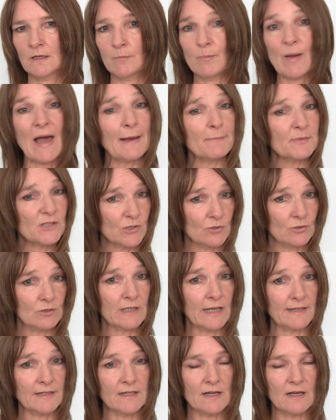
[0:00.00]
Perhaps you'll
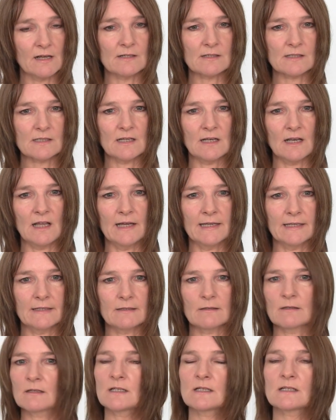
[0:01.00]
get an answer like
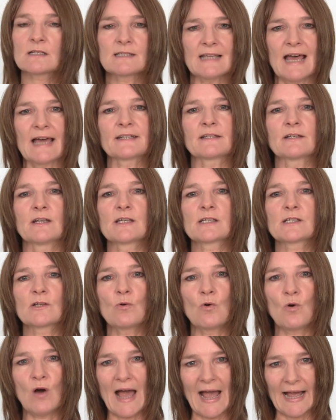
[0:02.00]
sadness
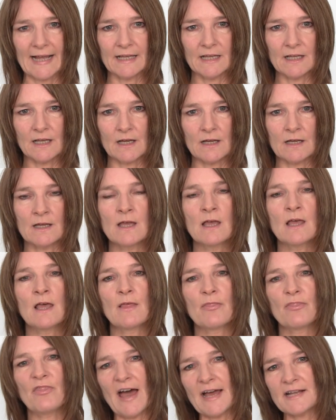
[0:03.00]
or anger.
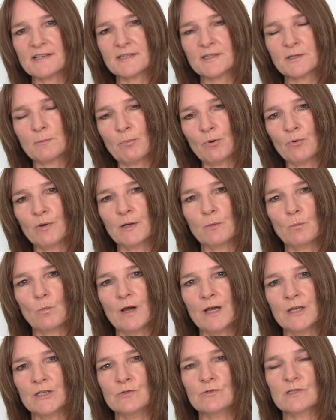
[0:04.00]
That's the point
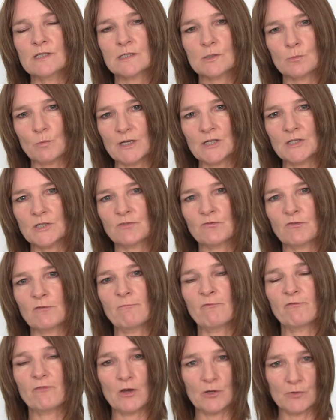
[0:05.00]
where you switch
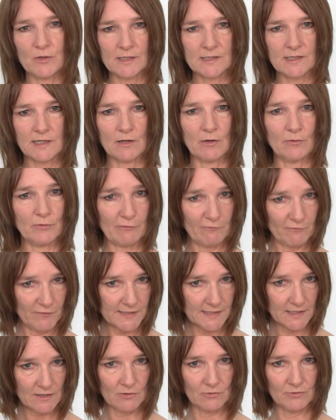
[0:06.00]
from focusing on the
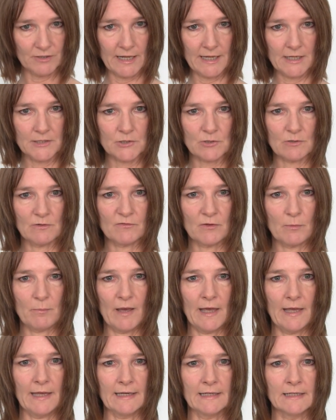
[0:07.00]
physical nature of the
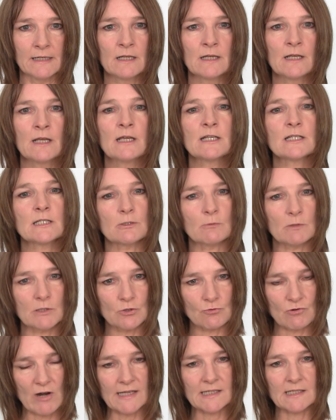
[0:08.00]
pain to
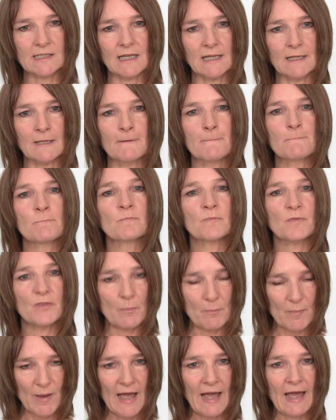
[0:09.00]
addressing the
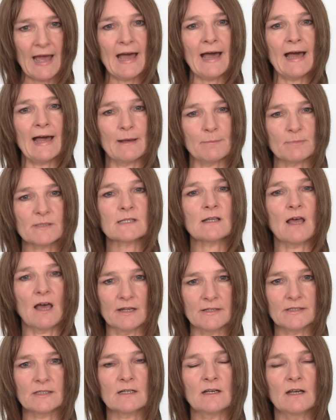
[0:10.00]
perhaps
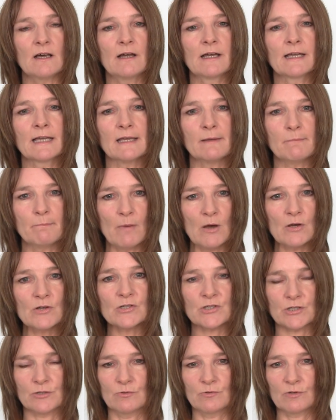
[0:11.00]
underlying
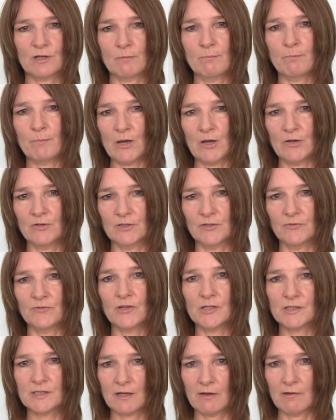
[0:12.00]
emotional component
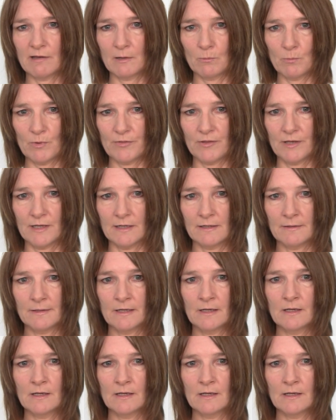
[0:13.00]
that's going with it.